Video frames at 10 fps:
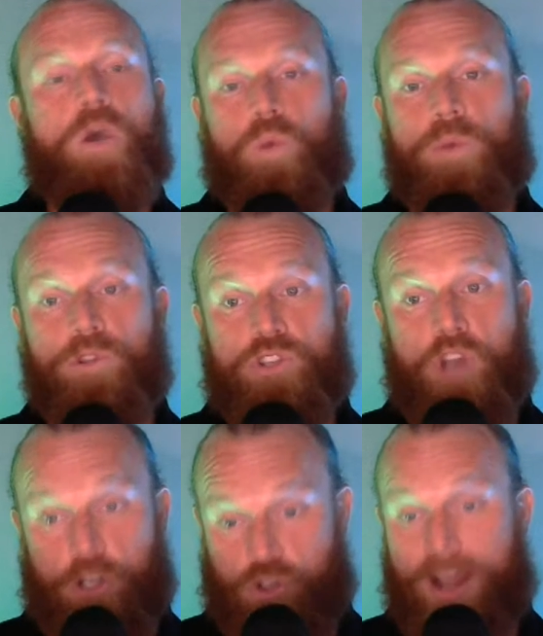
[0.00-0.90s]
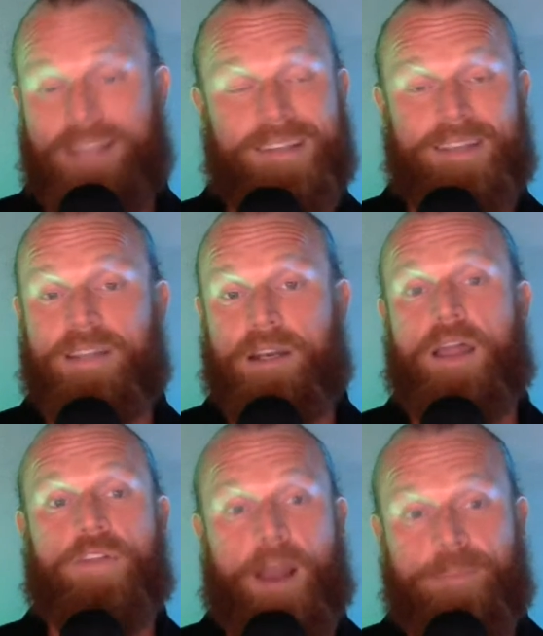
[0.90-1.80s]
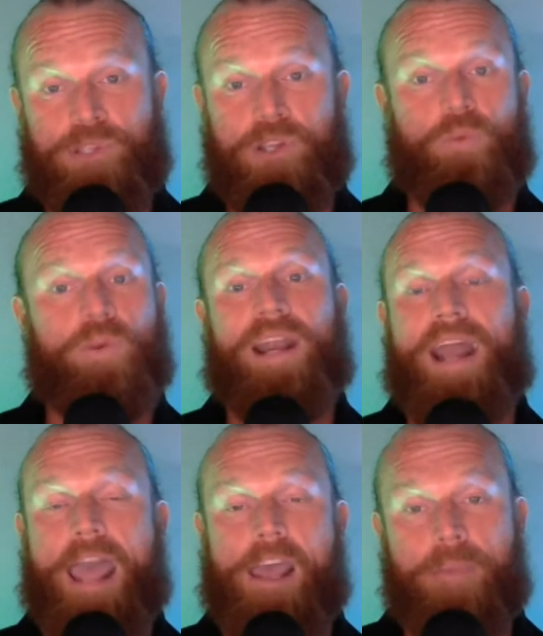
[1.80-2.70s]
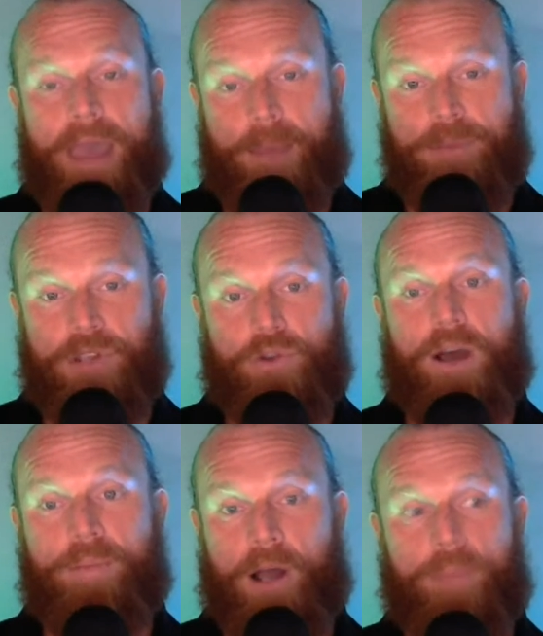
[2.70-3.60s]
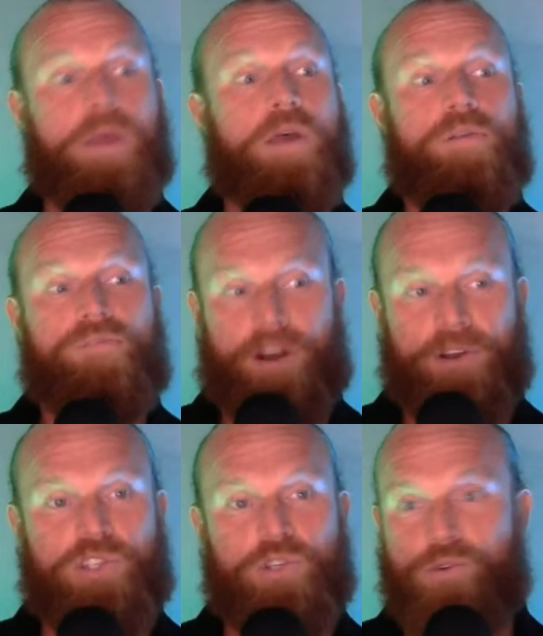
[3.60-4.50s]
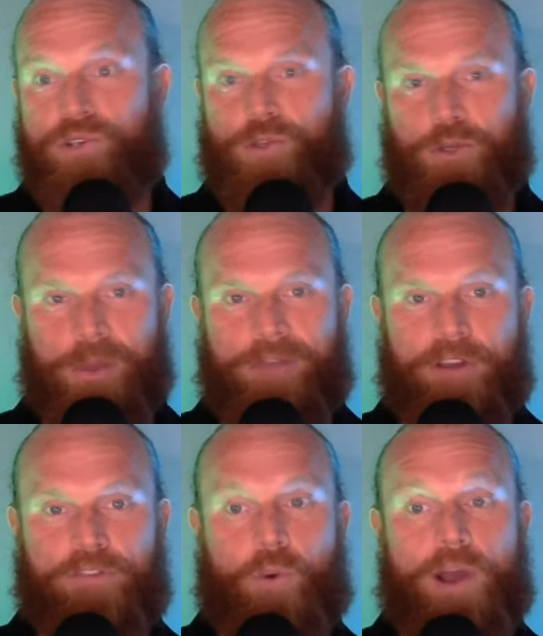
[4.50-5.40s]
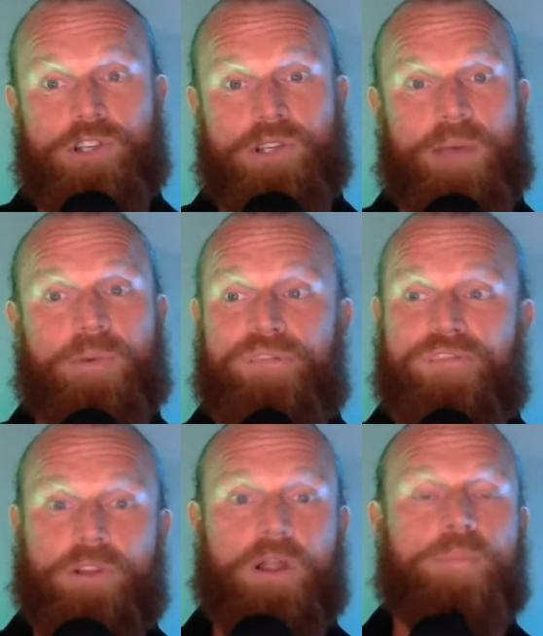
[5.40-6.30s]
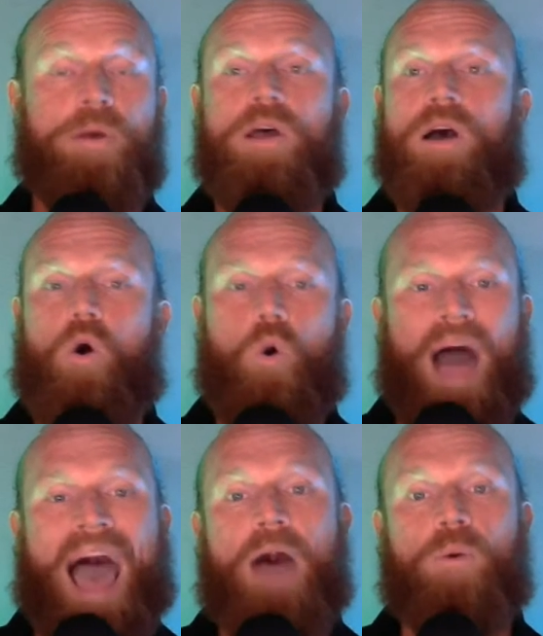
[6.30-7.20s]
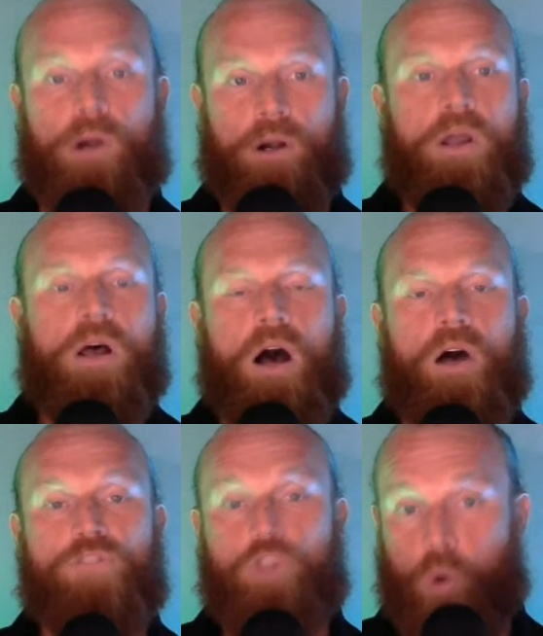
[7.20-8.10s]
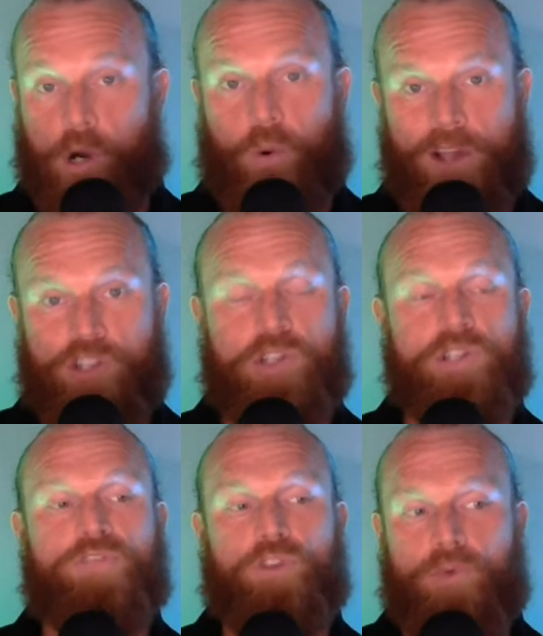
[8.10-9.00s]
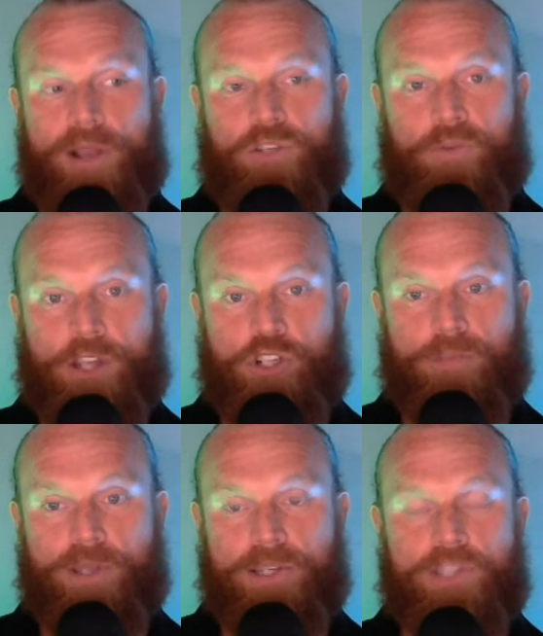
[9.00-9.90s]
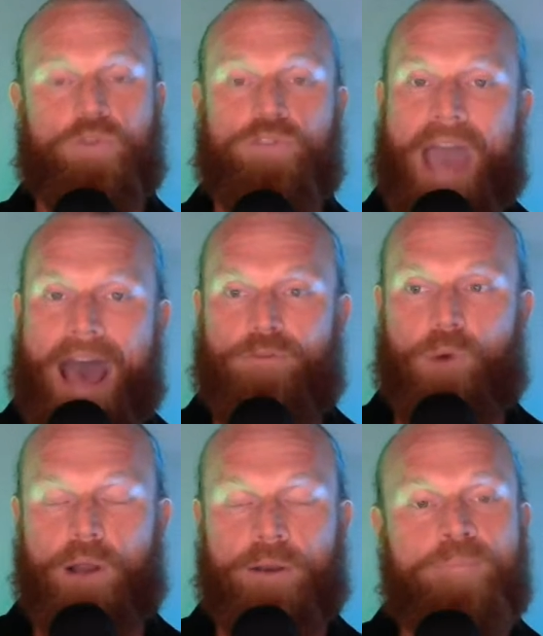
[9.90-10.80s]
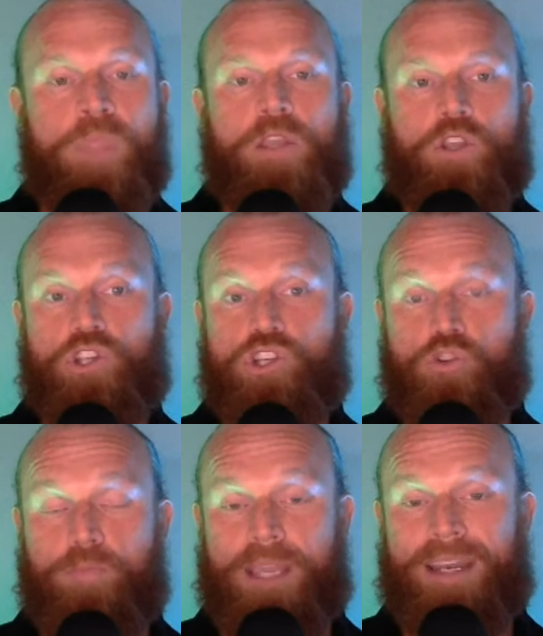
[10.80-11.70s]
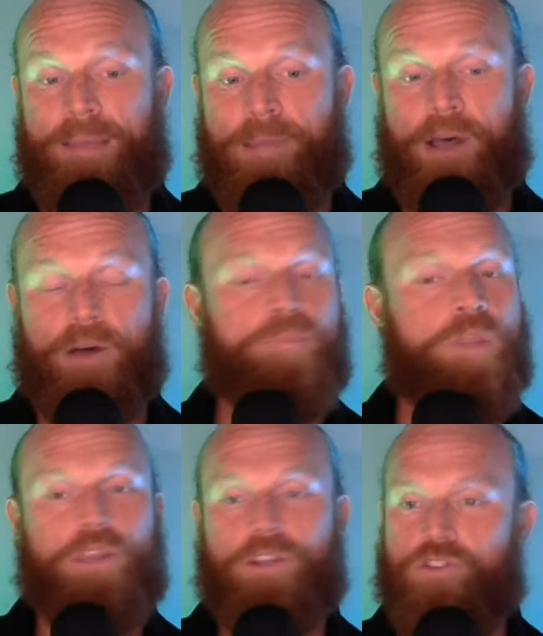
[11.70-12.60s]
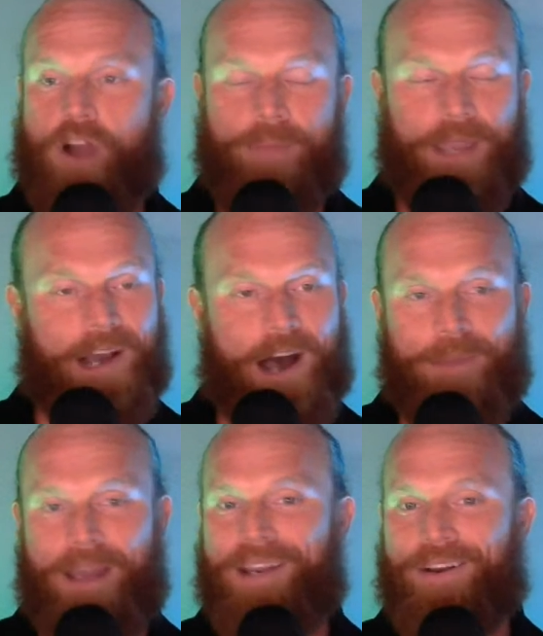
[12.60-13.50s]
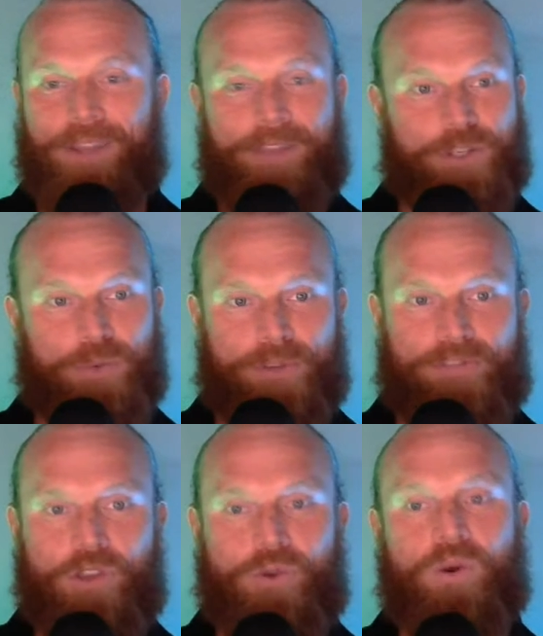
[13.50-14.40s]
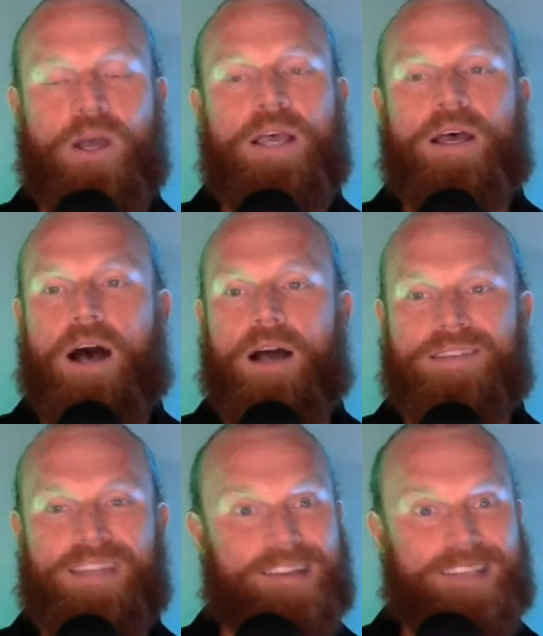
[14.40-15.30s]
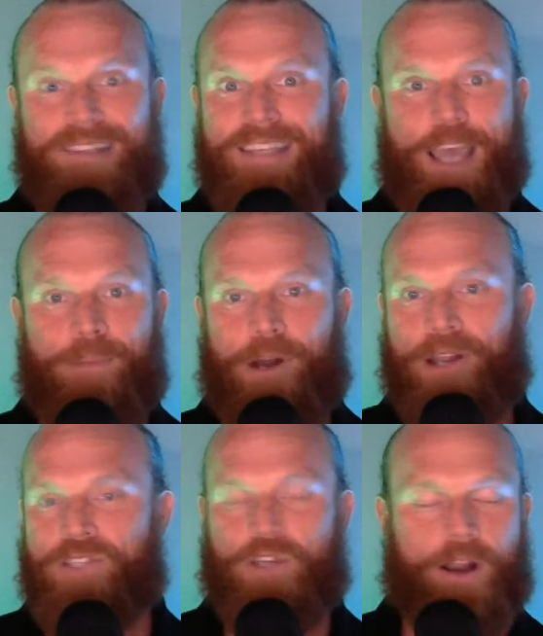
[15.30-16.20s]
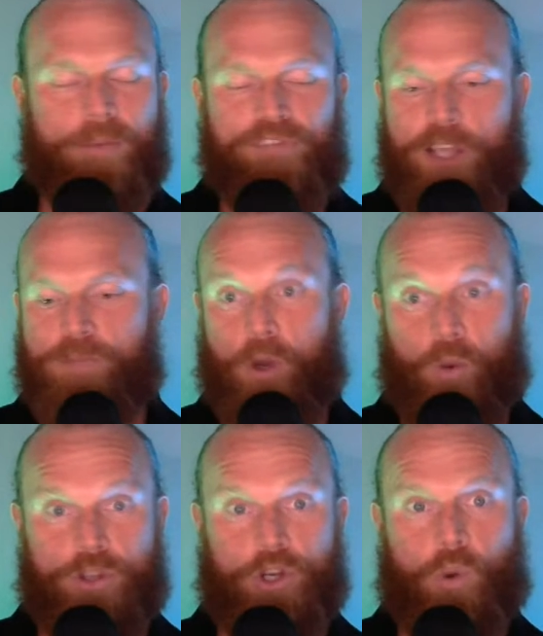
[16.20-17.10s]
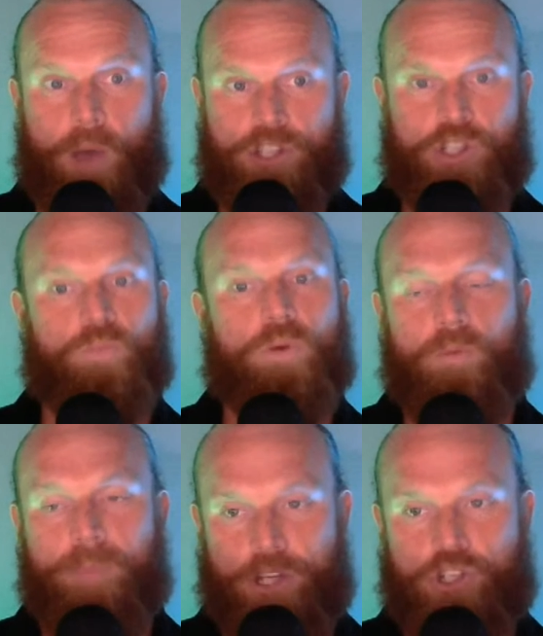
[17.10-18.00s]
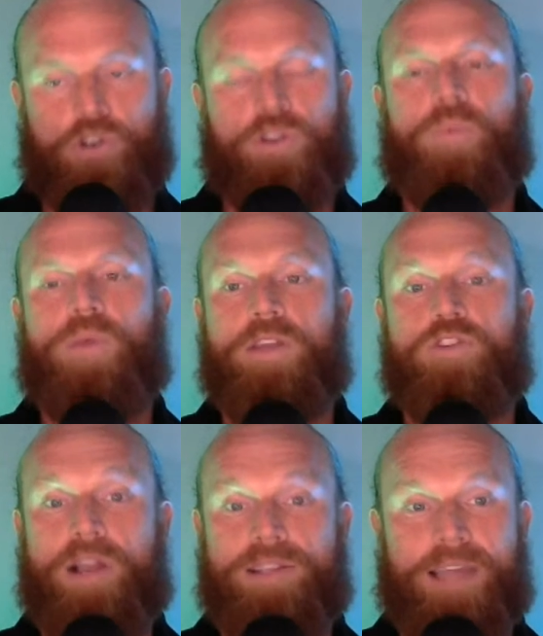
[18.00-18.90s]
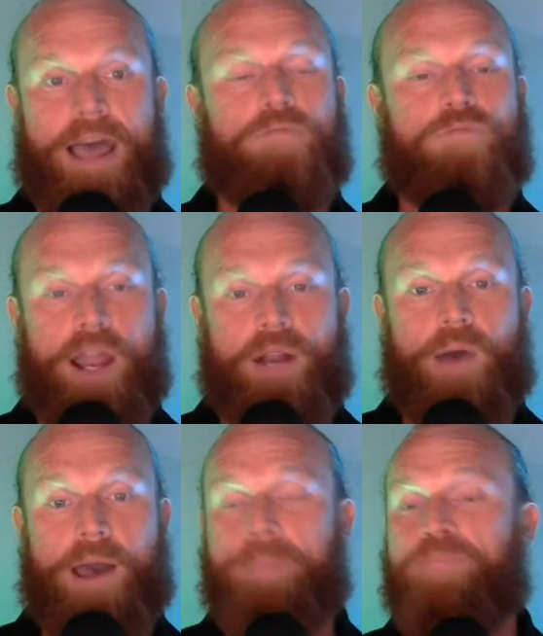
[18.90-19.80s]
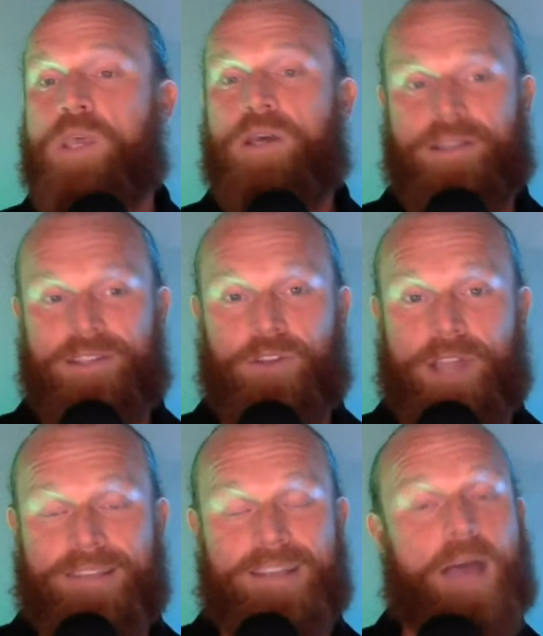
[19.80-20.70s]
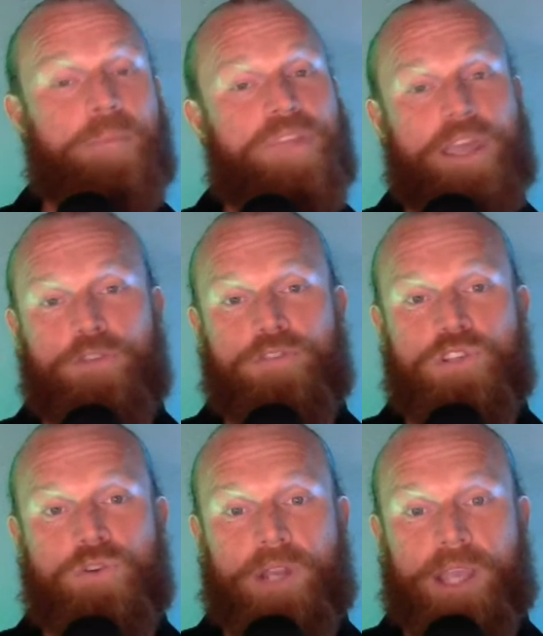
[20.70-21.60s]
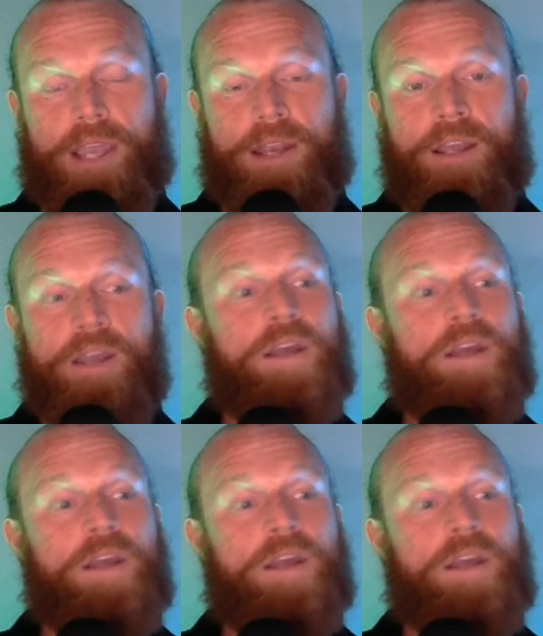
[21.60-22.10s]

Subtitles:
We will address this in another episode. We got an AMA episode coming up very soon. As soon as we have enough questions, I want to fill up a whole hour of your questions for your restoration business. So if you have one, you can shoot me an email. You can drop me a comment here, leave us a review, send us a DM on Instagram or Facebook with your question. We will make sure that we address that right away. Until next time, thank you for tuning in.